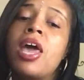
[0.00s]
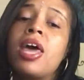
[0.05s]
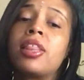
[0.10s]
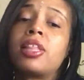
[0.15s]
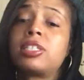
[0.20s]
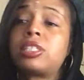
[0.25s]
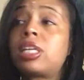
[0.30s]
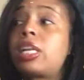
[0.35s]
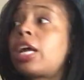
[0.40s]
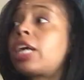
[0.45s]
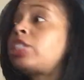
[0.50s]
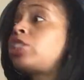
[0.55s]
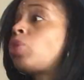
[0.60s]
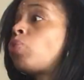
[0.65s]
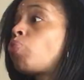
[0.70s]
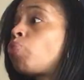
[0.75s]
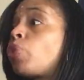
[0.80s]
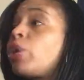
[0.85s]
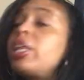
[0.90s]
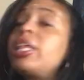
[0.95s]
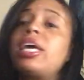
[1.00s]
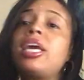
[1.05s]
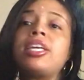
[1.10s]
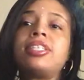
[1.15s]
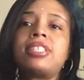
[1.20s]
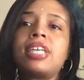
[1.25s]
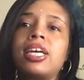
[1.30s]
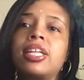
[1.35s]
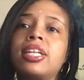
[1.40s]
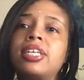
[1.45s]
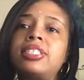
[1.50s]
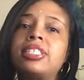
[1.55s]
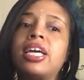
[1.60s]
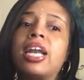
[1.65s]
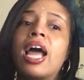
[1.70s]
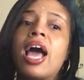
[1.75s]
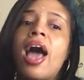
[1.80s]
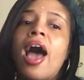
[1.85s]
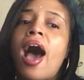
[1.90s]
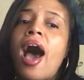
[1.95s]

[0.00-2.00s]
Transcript: this connection, really saying, listen,